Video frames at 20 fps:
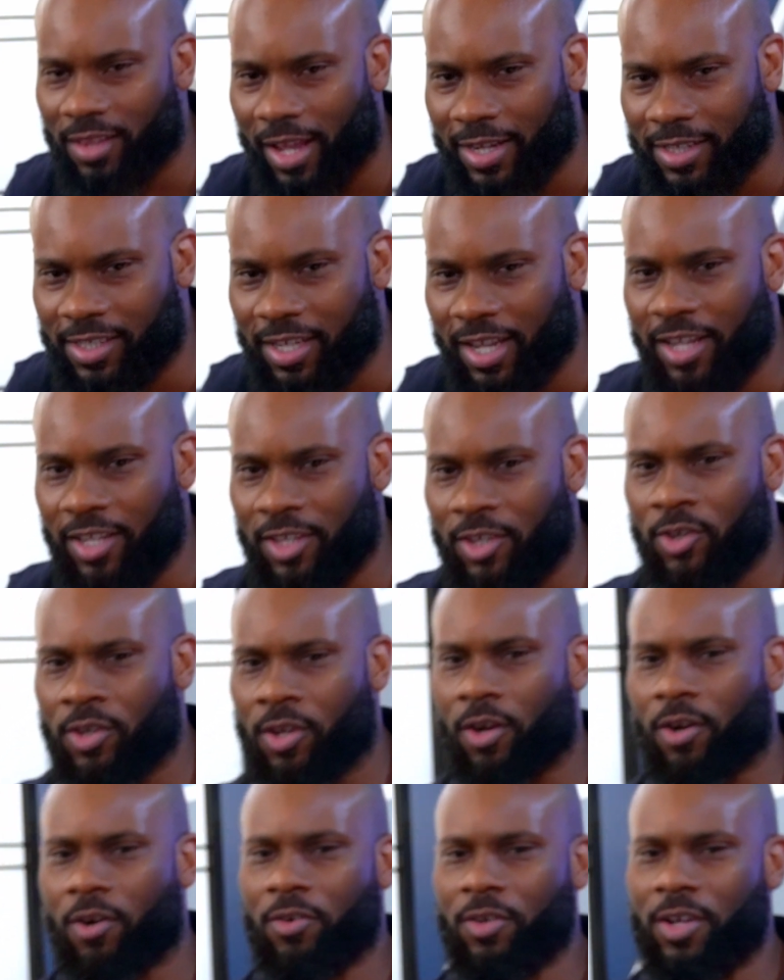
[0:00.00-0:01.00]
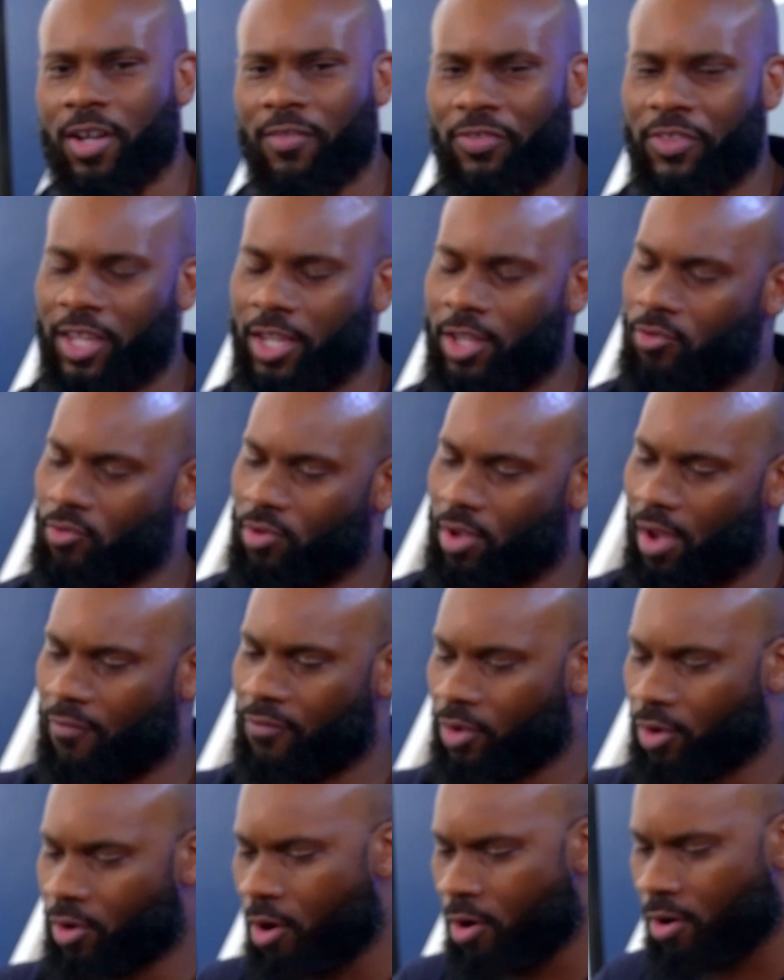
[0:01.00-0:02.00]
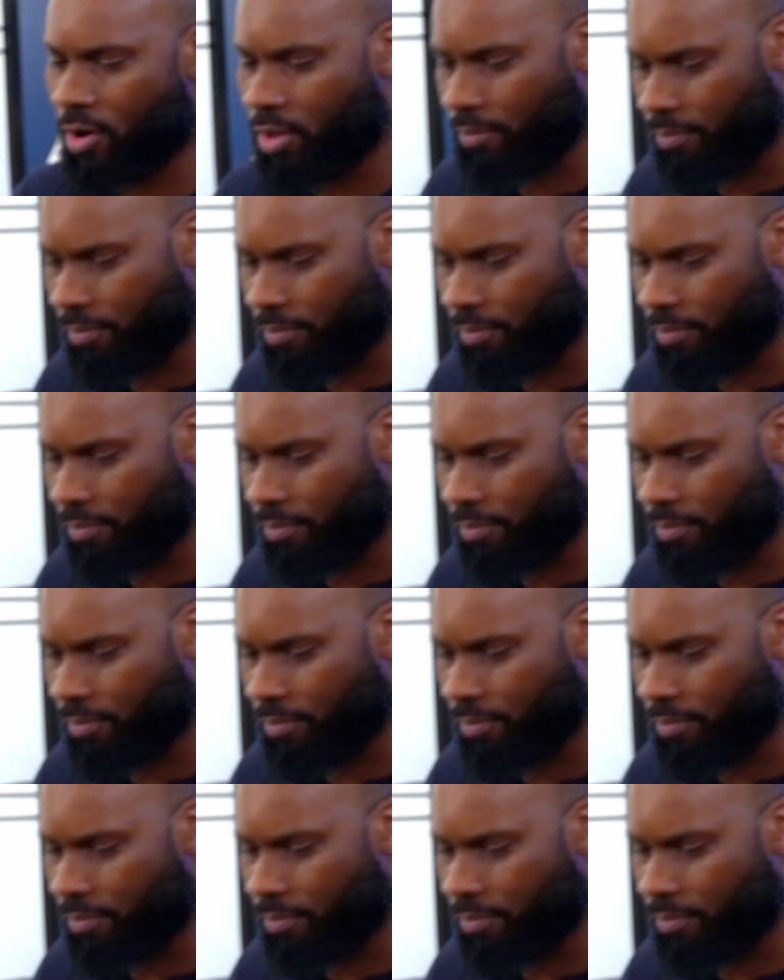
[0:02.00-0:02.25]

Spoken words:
like that, Right. And then you have your Cardi